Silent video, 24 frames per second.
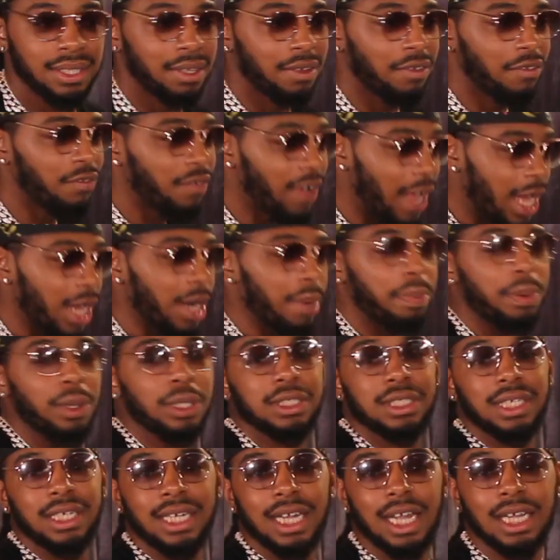Find a
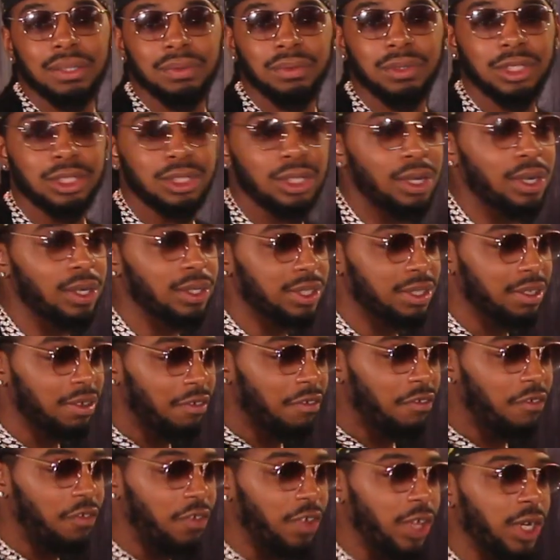person that got the results,
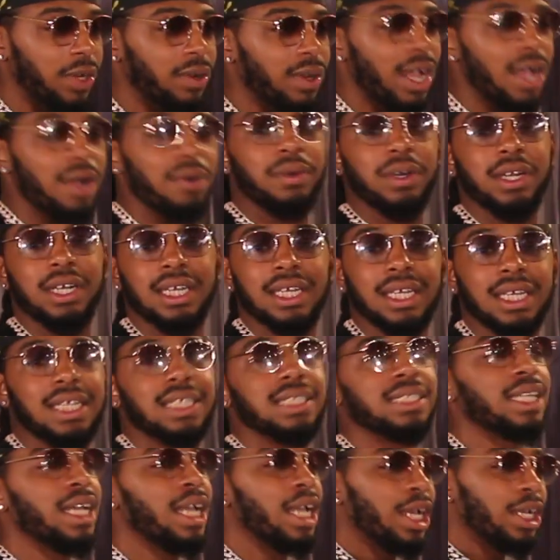figure out what it
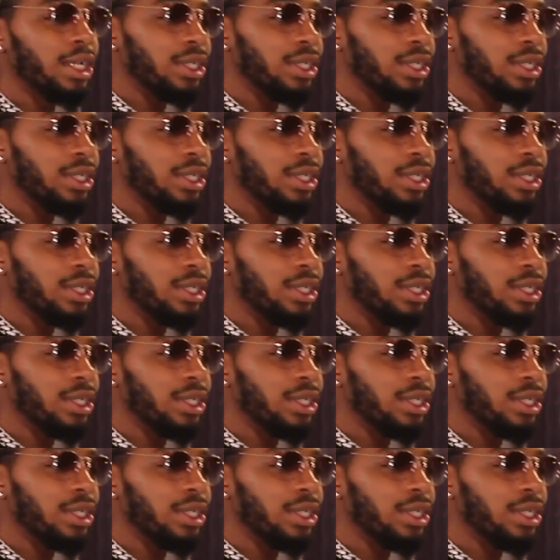is,